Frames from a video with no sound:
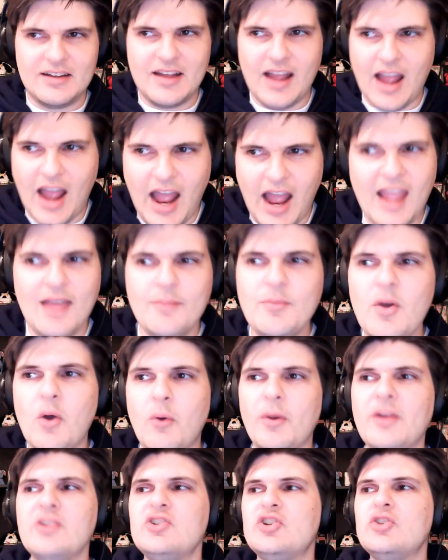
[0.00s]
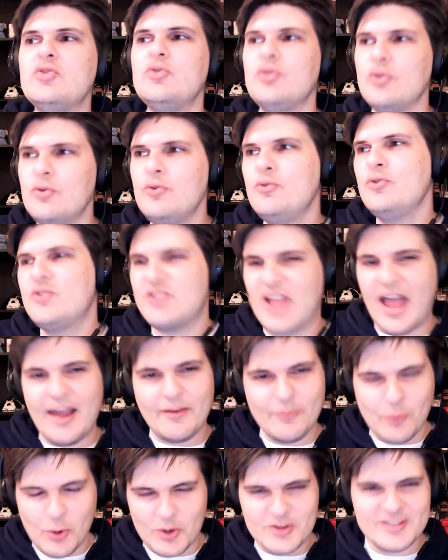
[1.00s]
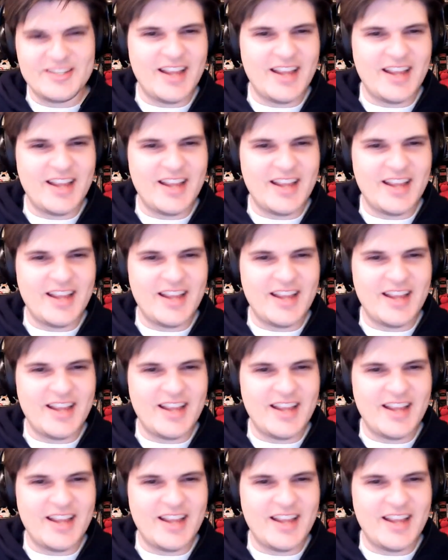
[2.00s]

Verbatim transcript: I am going to use I'm going